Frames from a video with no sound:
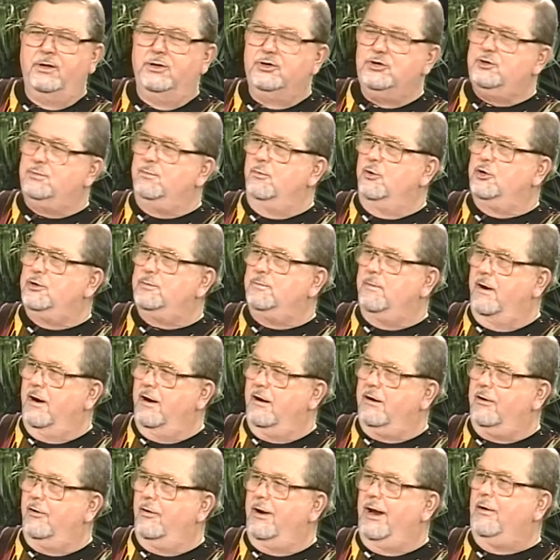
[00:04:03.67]
Smush
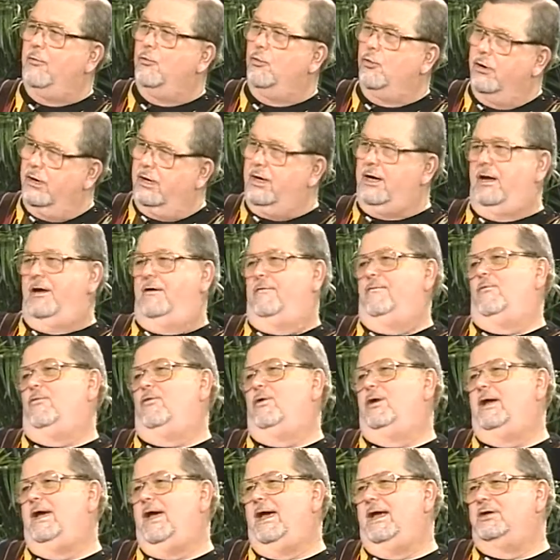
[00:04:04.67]
Parker, a rookie
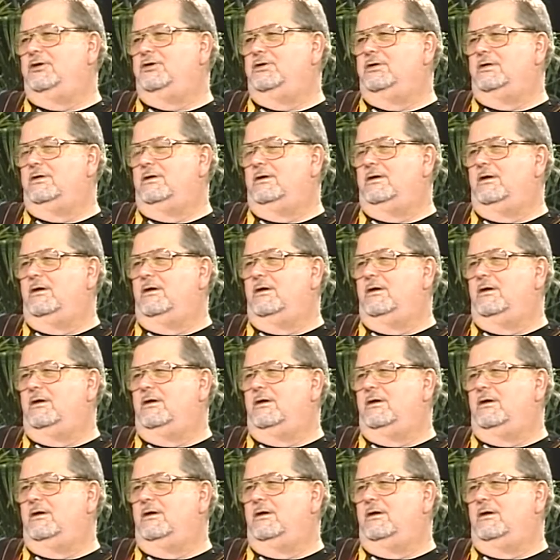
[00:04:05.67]
free agent.